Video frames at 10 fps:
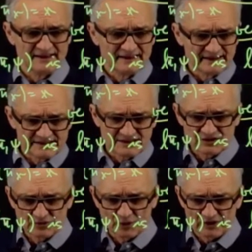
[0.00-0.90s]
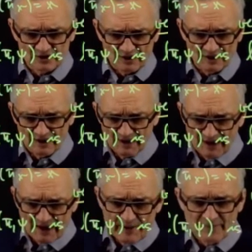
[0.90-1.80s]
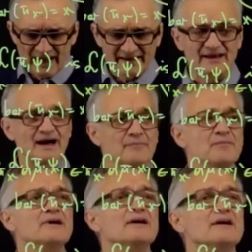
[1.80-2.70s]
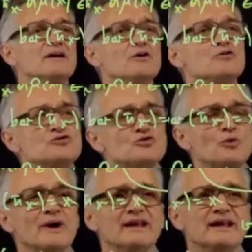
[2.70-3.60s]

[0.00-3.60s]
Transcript: This is what Bertram used when